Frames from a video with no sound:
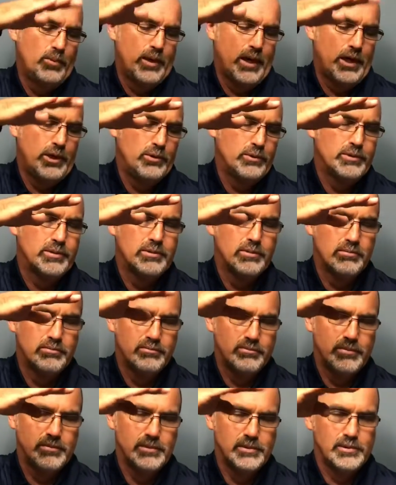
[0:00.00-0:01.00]
use
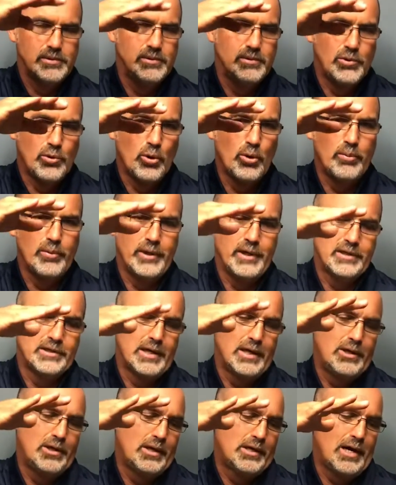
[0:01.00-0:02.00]
normally is
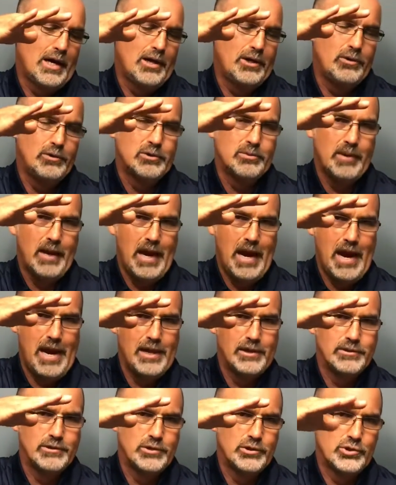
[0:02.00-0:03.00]
I kind of use my
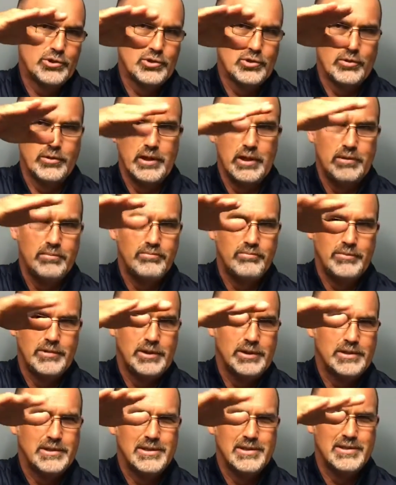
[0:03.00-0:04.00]
hands and show that
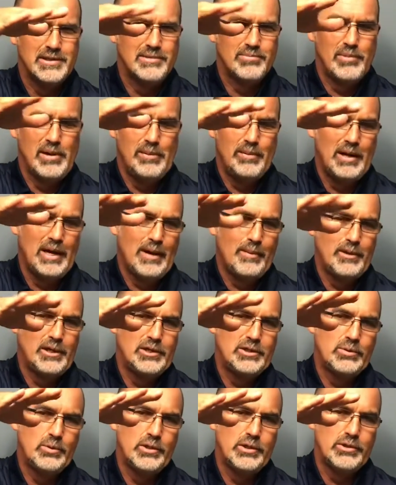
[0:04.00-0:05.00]
this is maybe how many
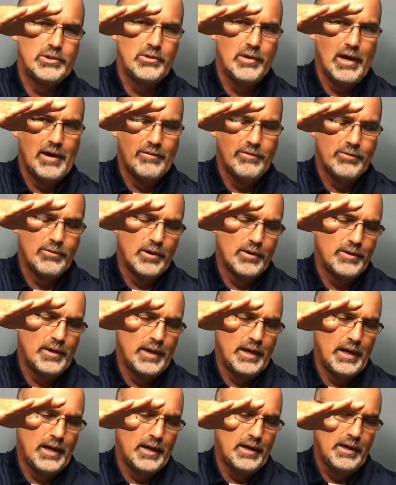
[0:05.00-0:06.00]
tweaks you have throughout the
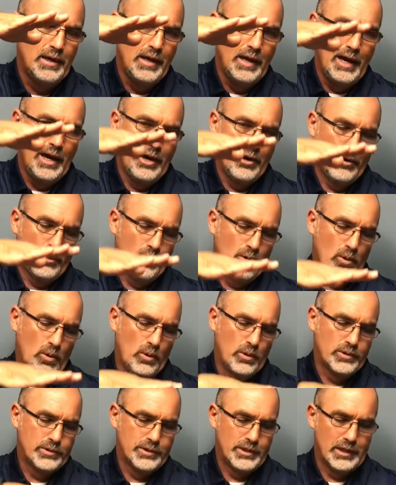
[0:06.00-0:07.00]
day, and our
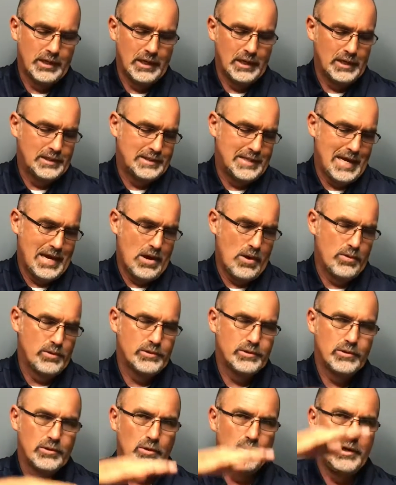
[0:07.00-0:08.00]
goal is to get it down.
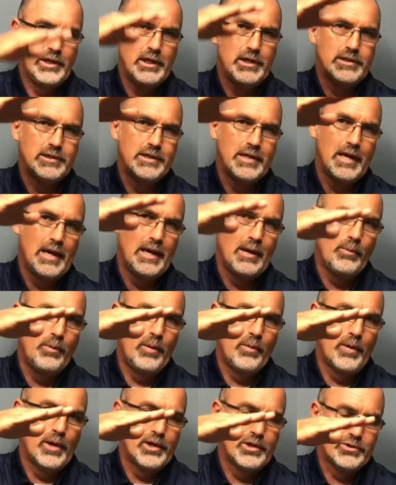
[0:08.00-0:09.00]
So each day we
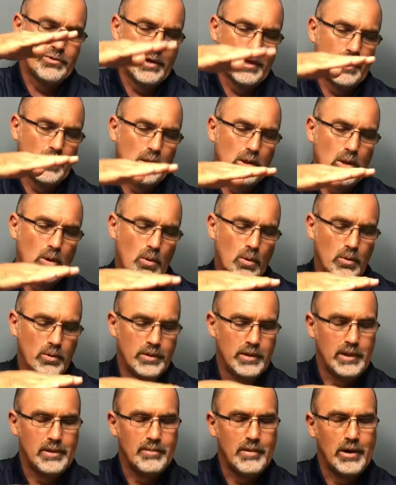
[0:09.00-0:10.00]
want to try to lower
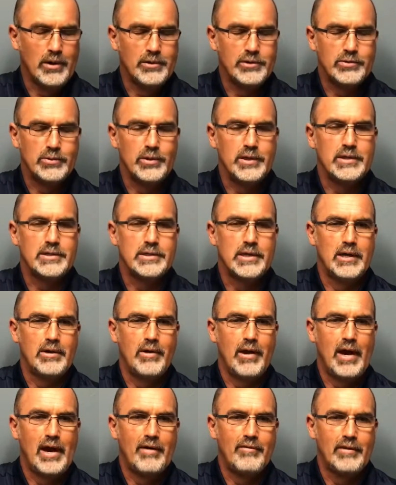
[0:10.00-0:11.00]
the amount of tweaks that you
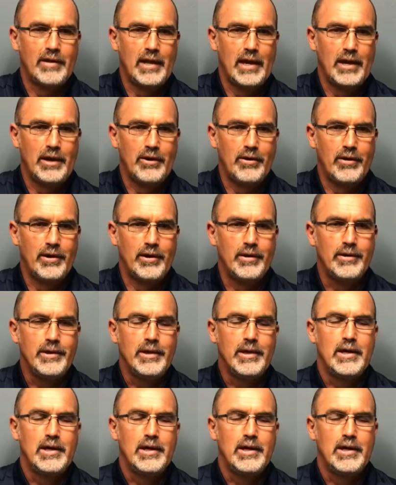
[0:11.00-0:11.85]
have in that area.